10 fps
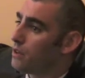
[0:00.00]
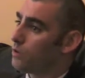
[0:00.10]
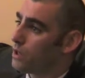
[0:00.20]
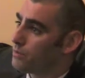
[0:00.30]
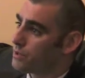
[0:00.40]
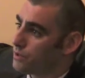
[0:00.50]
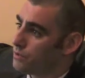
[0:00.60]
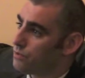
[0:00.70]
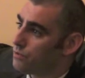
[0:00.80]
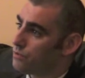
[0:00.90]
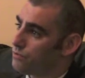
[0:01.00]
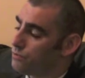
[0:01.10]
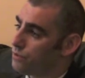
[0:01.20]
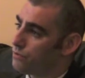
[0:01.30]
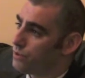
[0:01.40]
the Williamson
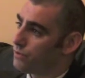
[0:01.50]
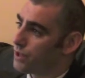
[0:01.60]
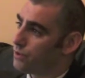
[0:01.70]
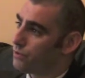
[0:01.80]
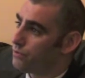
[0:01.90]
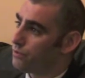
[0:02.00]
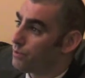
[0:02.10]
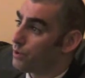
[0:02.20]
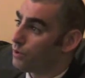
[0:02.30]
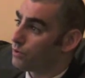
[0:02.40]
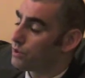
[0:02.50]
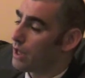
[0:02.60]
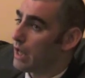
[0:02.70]
Review report